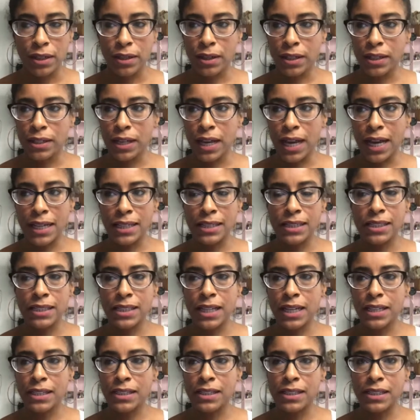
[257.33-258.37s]
And
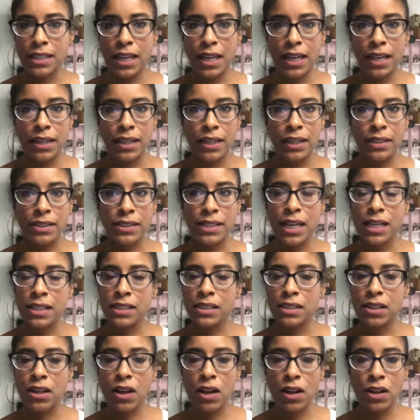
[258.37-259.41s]
Einstein said, and
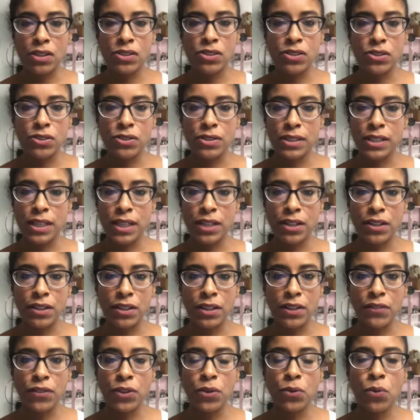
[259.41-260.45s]
Tesla also said it,
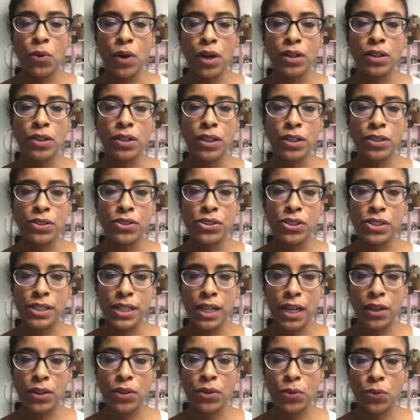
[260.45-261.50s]
if you want to
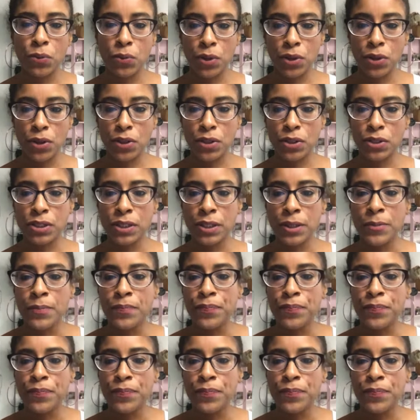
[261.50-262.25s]
understand the world,